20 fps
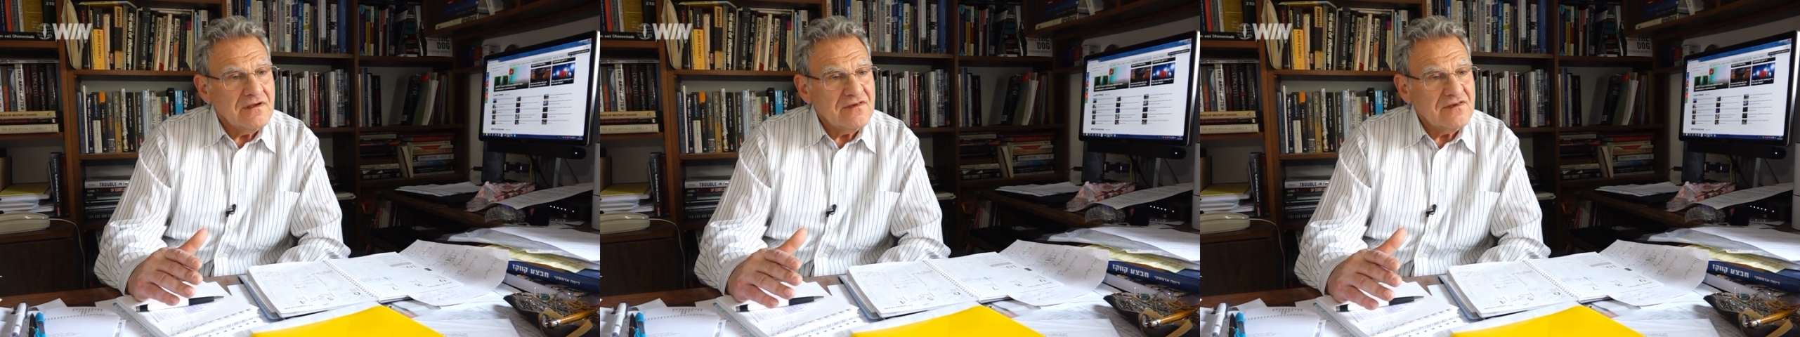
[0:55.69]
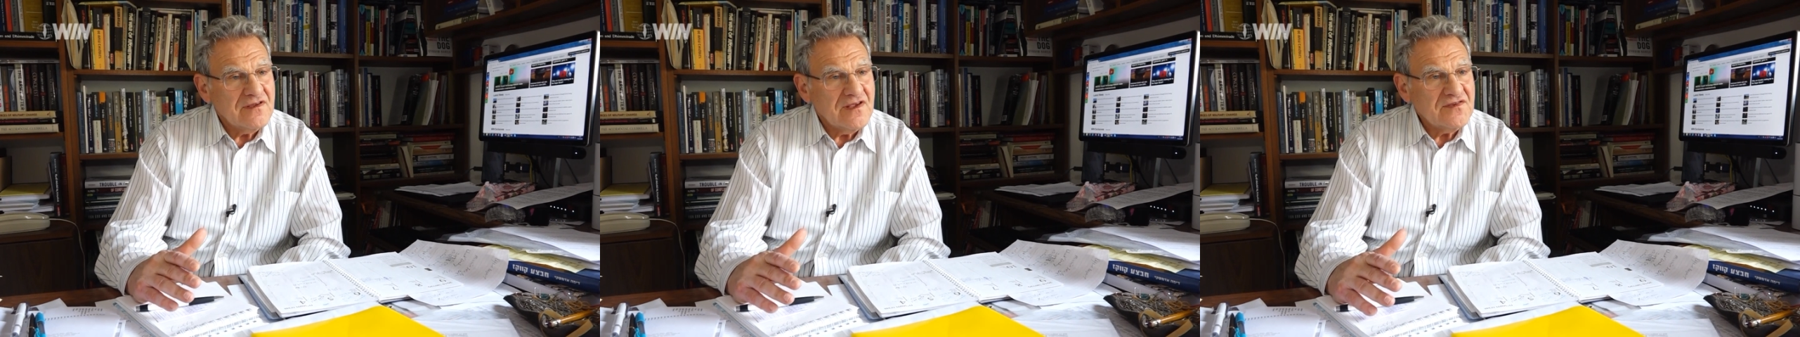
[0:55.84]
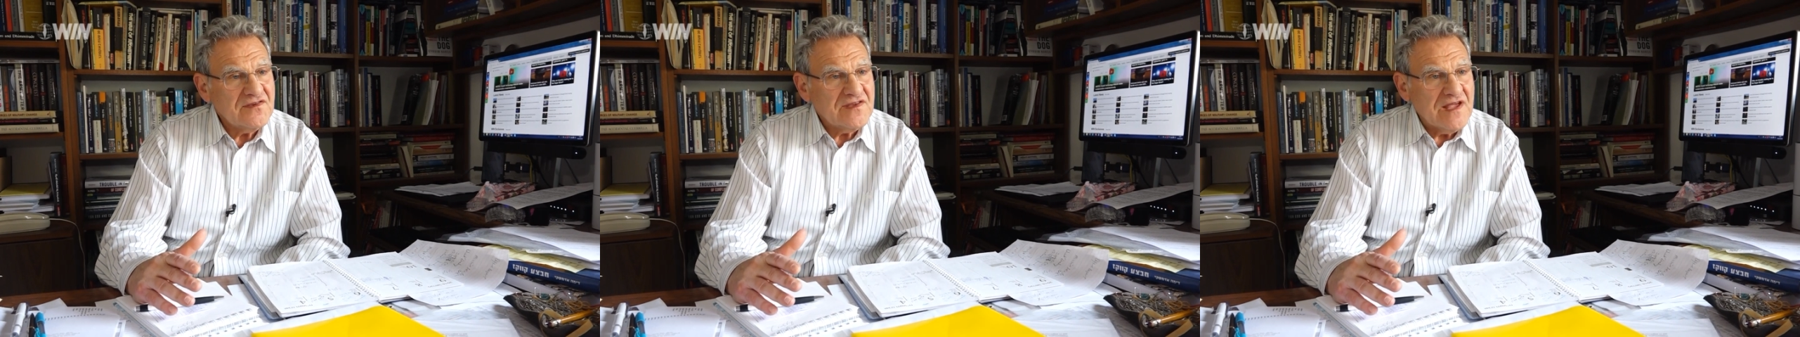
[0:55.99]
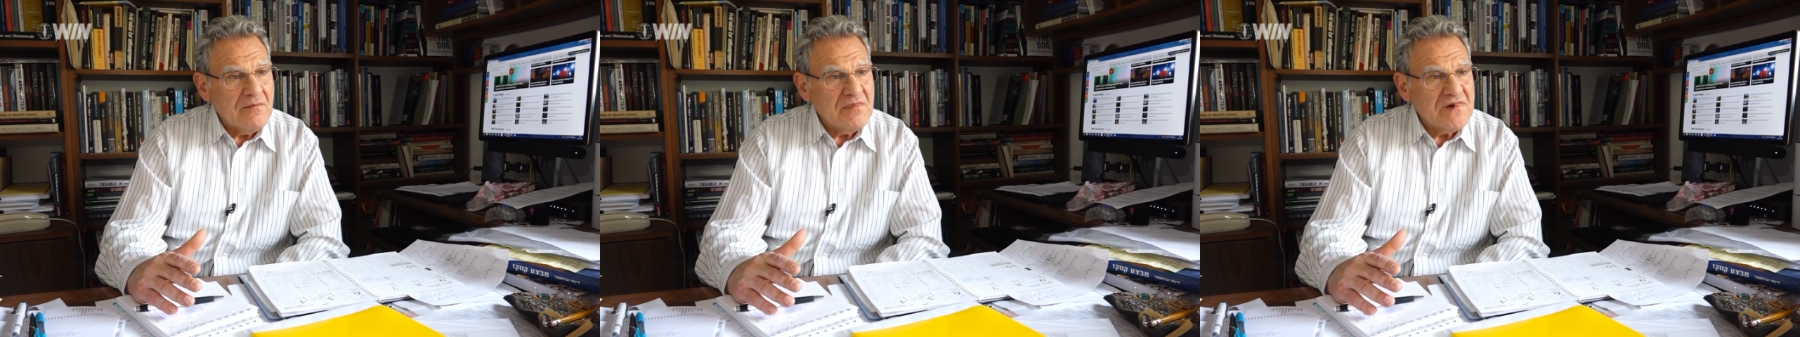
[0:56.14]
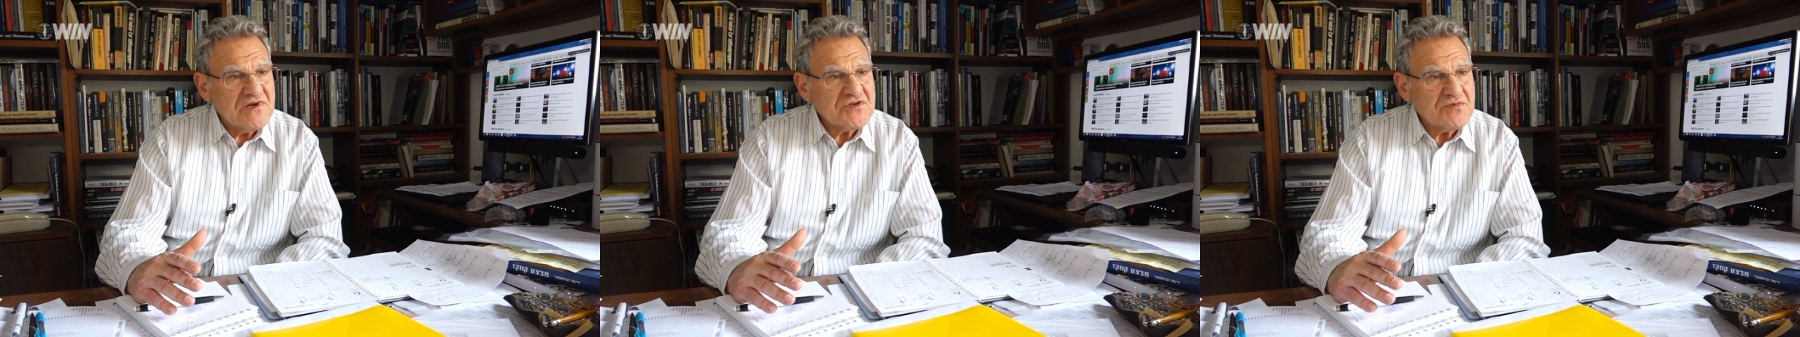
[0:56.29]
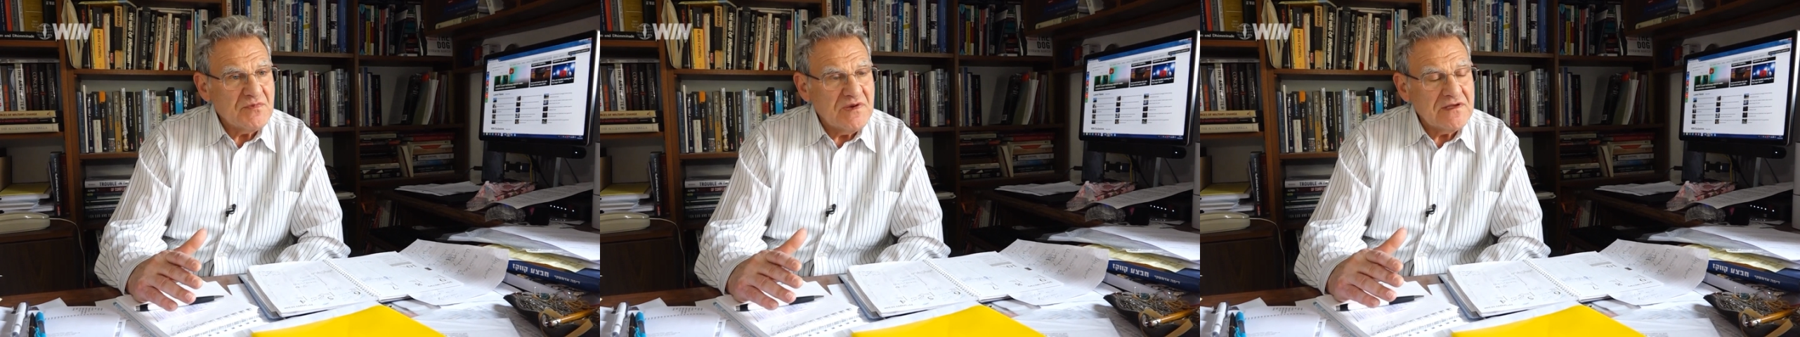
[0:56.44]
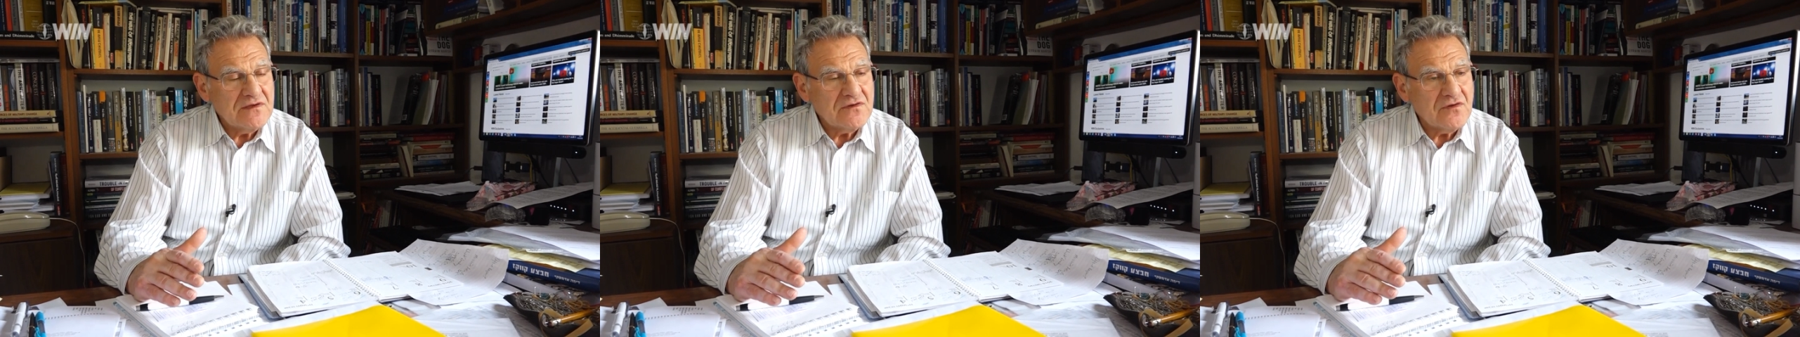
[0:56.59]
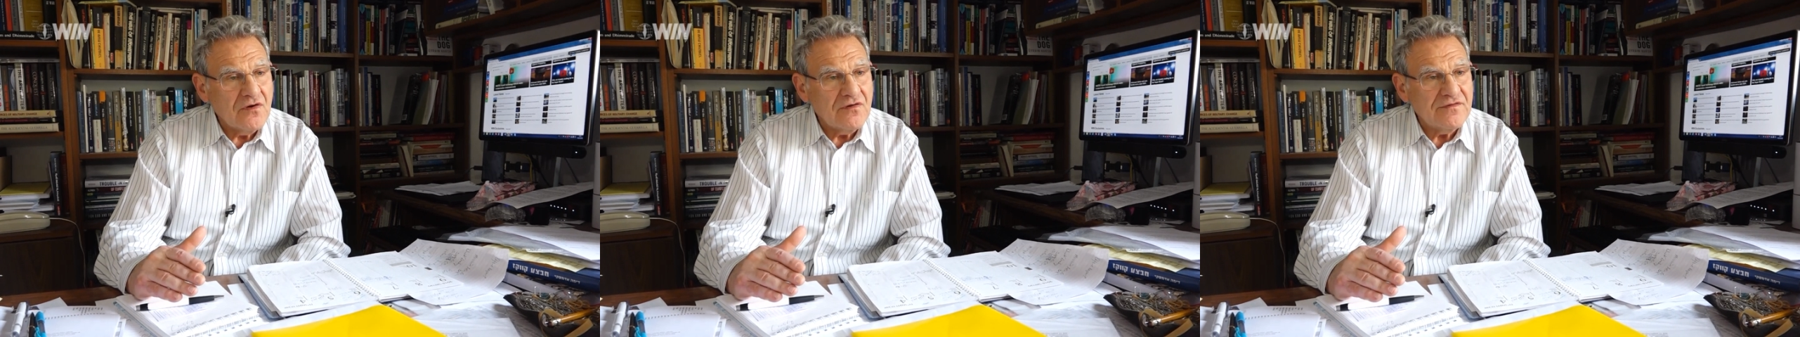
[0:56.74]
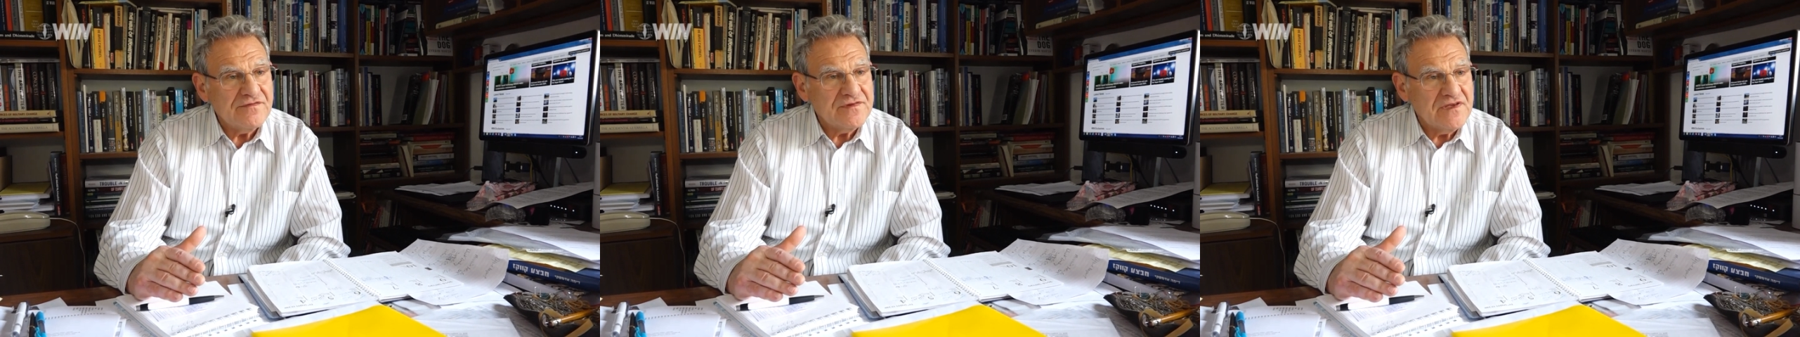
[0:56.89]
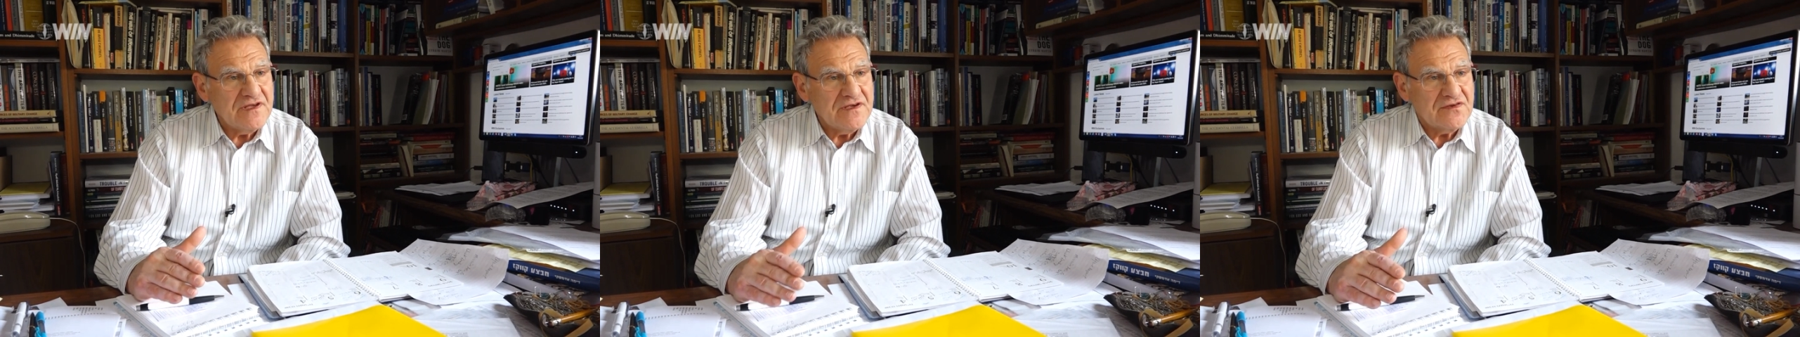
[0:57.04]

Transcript: the establishment of